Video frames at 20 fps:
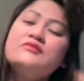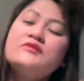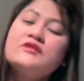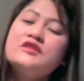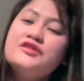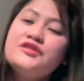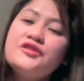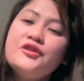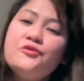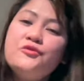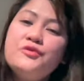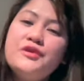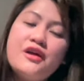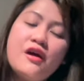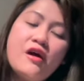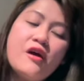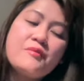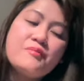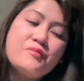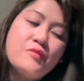So we
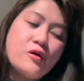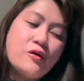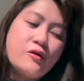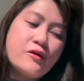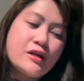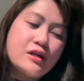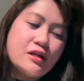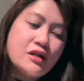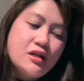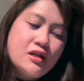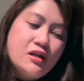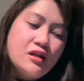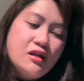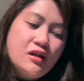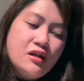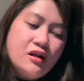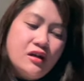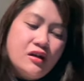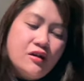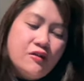are more
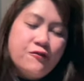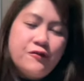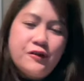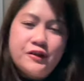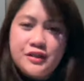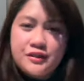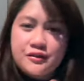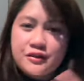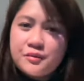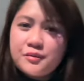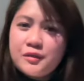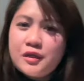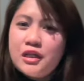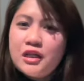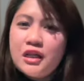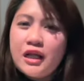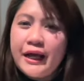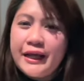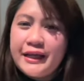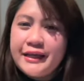
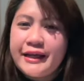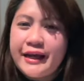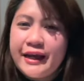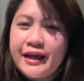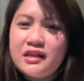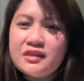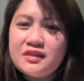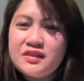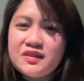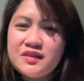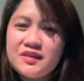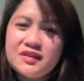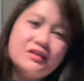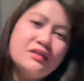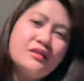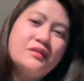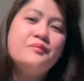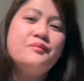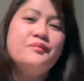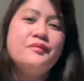vulnerable, I guess.
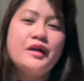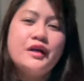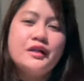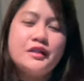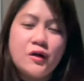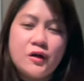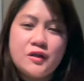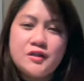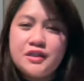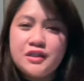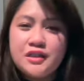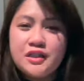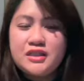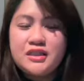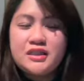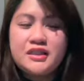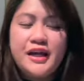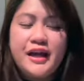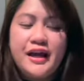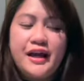But on the
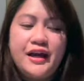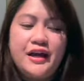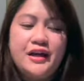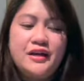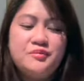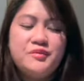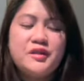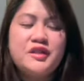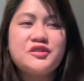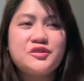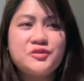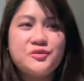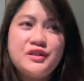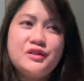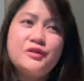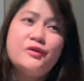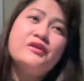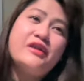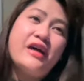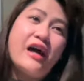other hand, because we
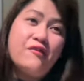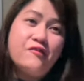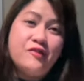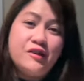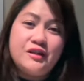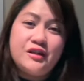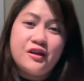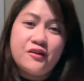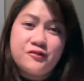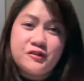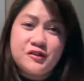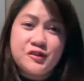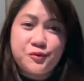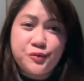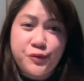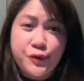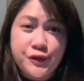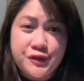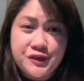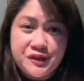don't have enough
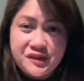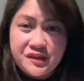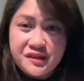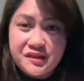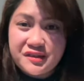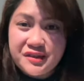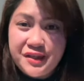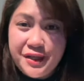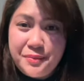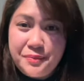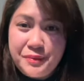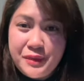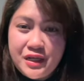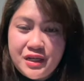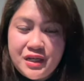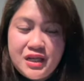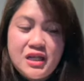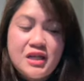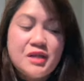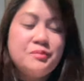support system,
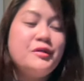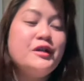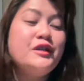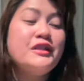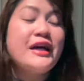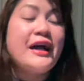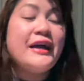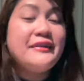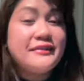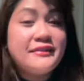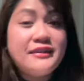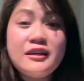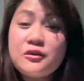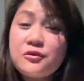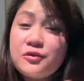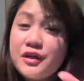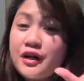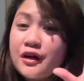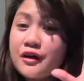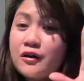but I think
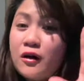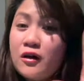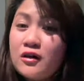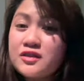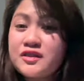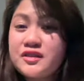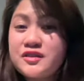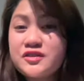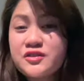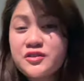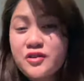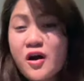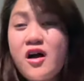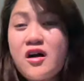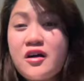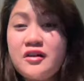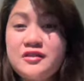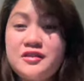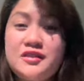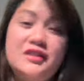we are also
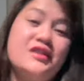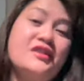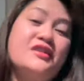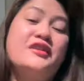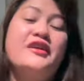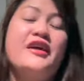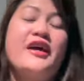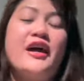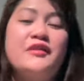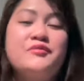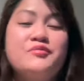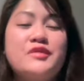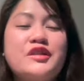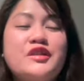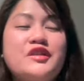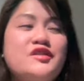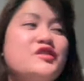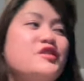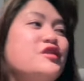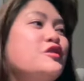strong on the other hand
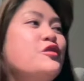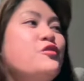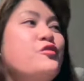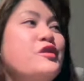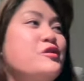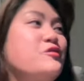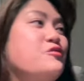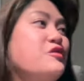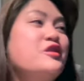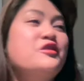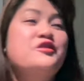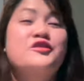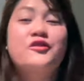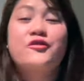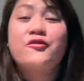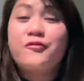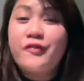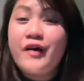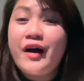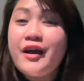because we're
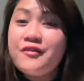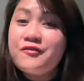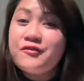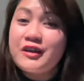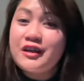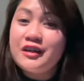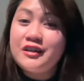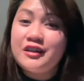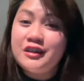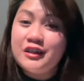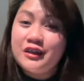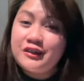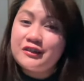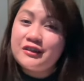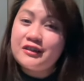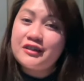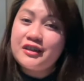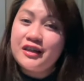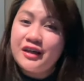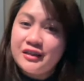surviving in
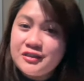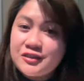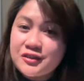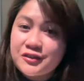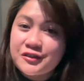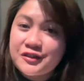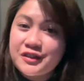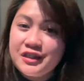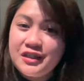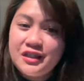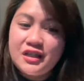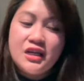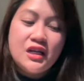another country.